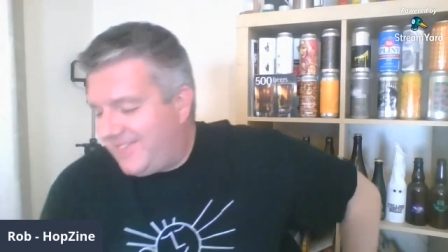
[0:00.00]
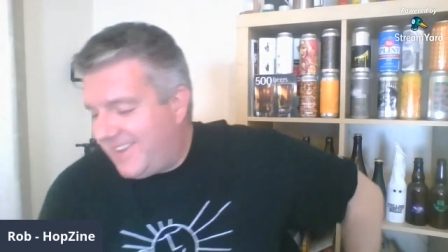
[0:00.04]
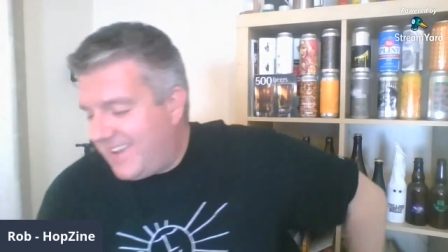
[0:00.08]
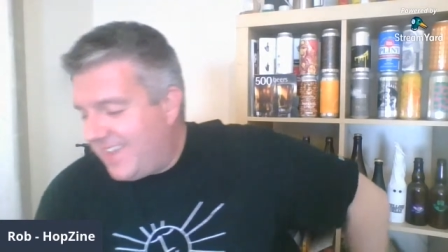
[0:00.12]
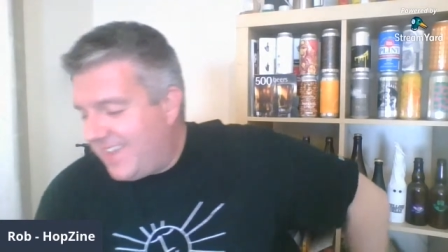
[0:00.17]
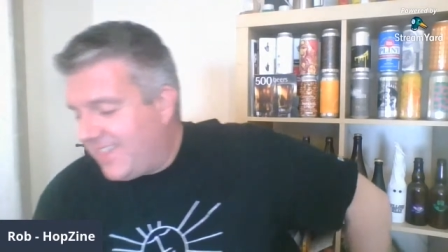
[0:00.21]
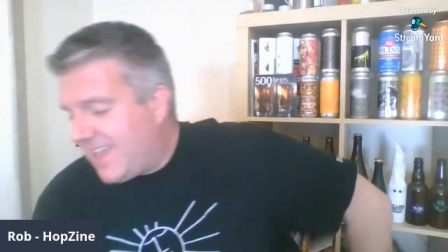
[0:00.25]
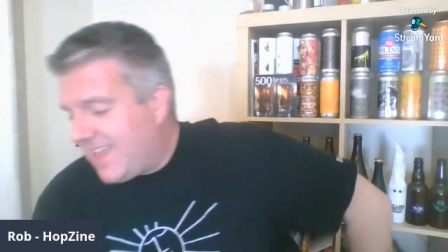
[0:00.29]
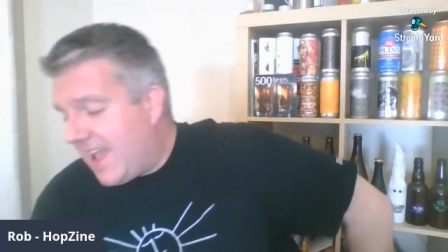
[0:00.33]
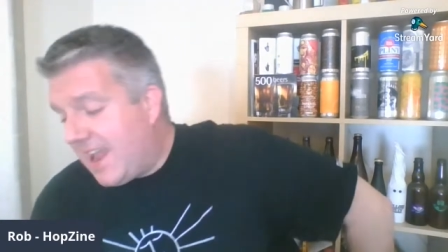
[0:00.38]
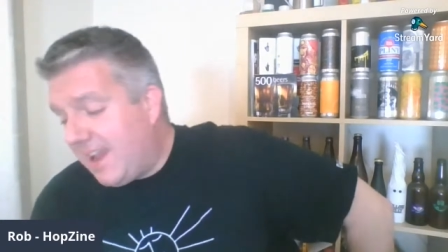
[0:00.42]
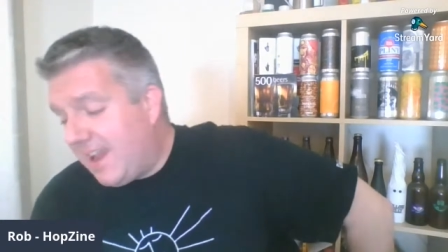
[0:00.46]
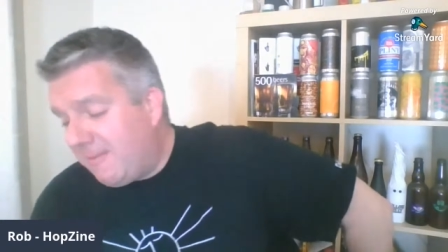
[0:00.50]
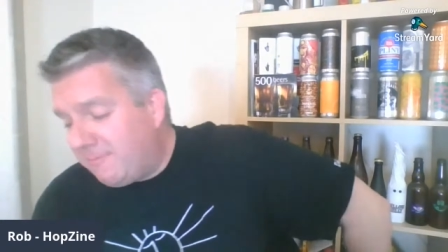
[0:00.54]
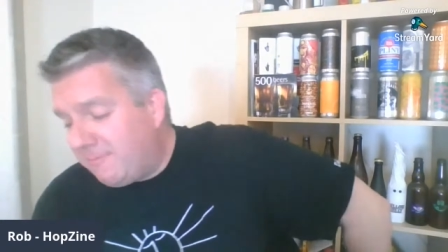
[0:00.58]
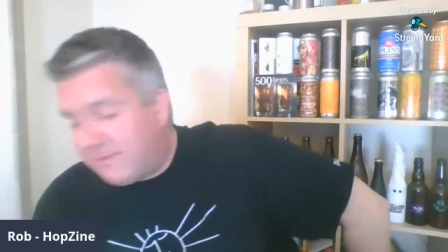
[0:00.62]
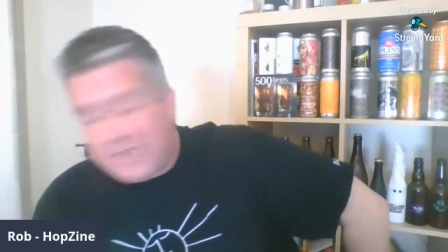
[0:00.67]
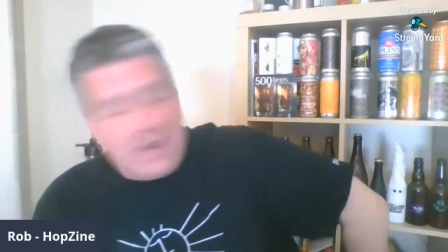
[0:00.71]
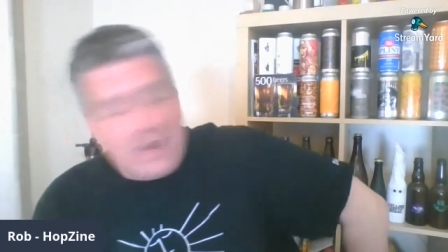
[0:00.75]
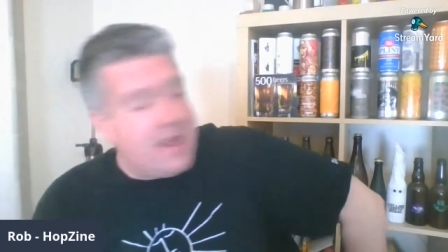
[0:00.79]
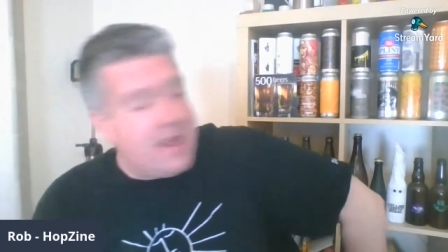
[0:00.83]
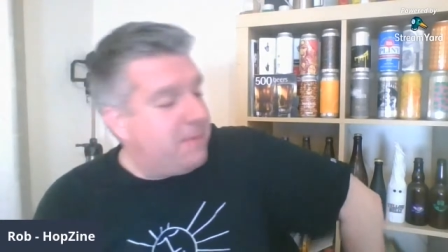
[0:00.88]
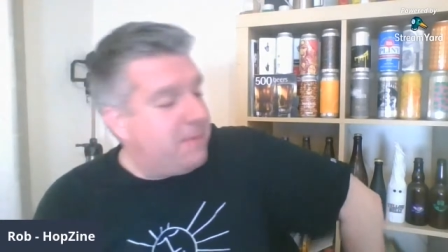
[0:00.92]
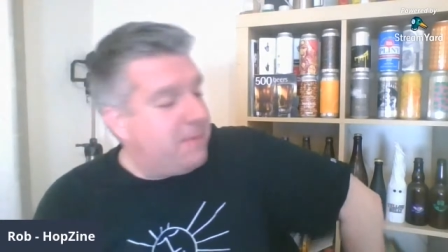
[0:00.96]
for you there.
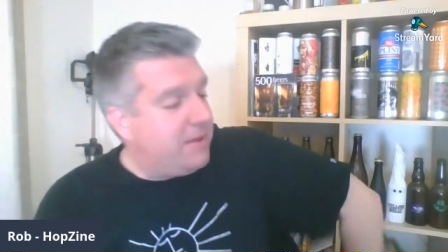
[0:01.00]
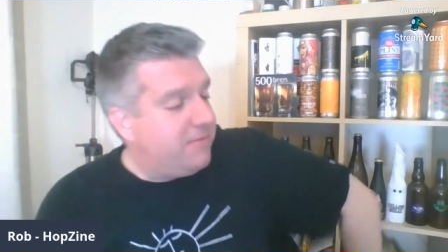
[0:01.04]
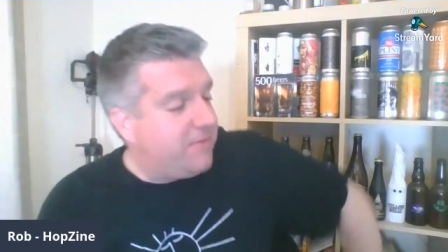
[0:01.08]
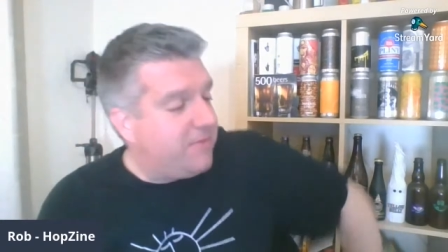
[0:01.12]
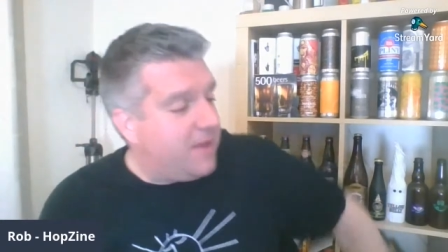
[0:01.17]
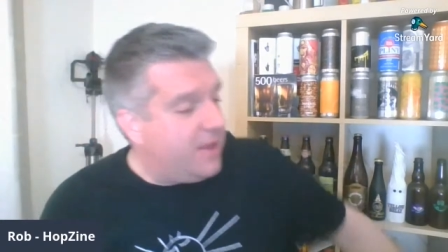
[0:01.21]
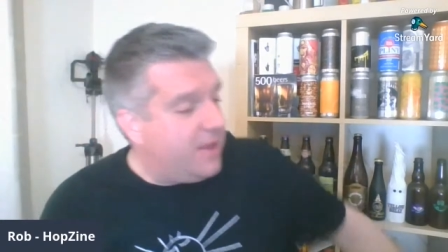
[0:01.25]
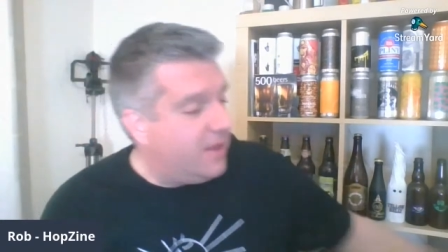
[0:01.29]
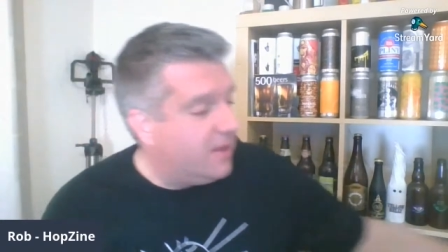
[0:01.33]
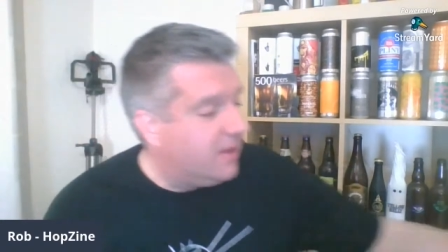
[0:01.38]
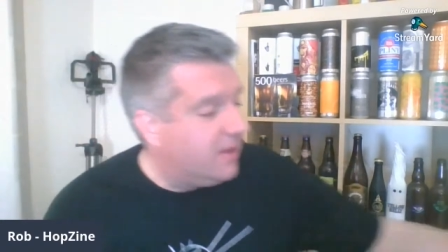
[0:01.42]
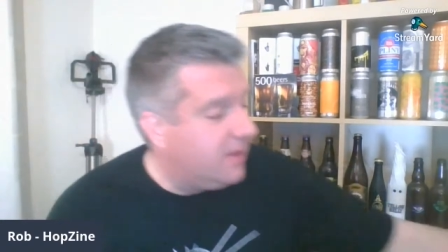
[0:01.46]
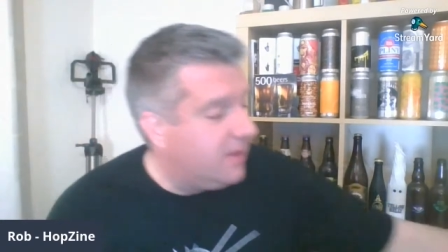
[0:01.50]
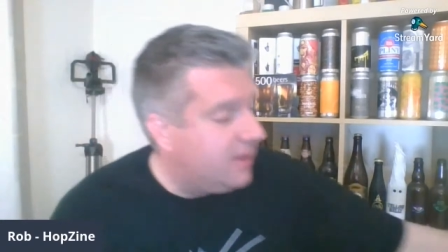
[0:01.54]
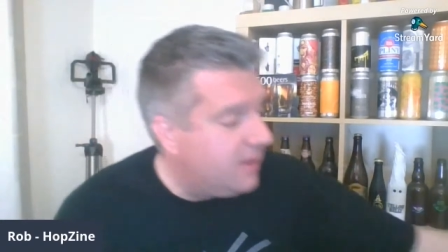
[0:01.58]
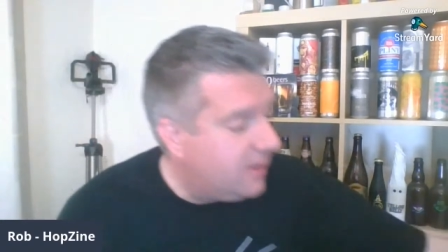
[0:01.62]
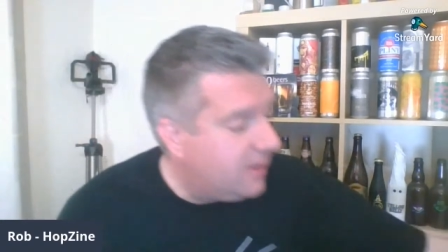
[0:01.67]
11% ABV.